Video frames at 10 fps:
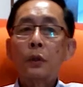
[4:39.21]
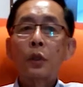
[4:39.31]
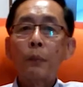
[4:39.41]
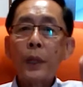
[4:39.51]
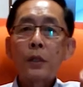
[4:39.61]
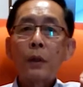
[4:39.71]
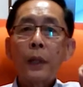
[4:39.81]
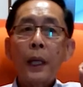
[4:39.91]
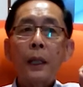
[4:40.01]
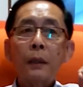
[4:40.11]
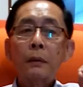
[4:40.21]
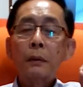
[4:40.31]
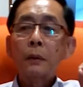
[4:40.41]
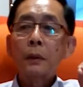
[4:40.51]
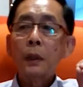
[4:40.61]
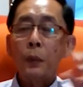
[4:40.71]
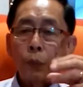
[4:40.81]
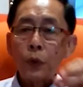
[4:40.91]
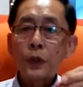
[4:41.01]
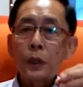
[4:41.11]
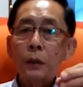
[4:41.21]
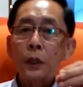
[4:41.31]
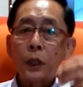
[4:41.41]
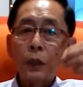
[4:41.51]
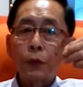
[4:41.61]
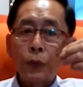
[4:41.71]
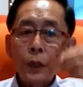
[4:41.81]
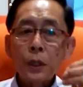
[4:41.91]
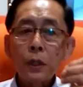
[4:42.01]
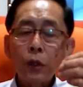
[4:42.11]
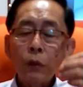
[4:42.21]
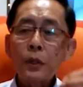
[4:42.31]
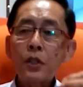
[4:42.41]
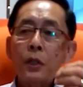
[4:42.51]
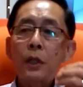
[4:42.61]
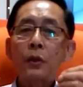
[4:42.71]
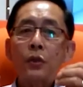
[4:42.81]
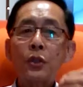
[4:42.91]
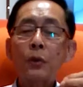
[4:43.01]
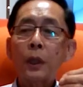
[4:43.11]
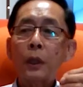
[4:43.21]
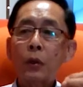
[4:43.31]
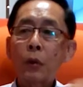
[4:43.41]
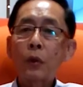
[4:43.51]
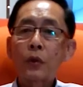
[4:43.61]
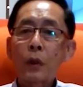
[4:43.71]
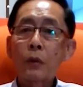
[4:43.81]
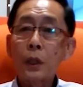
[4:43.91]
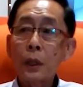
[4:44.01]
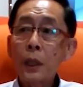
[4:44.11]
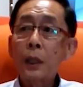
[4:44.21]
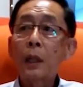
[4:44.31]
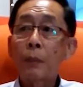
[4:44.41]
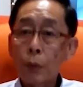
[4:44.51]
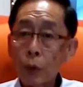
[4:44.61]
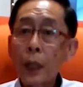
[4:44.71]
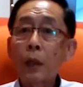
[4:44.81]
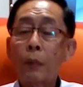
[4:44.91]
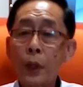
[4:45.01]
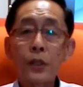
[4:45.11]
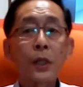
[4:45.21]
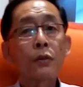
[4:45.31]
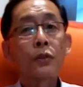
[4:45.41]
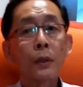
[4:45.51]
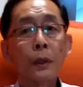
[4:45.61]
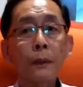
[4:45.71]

So based on that, it proves this is the first human study to show that the tocotrienols indeed can protect your brain cells.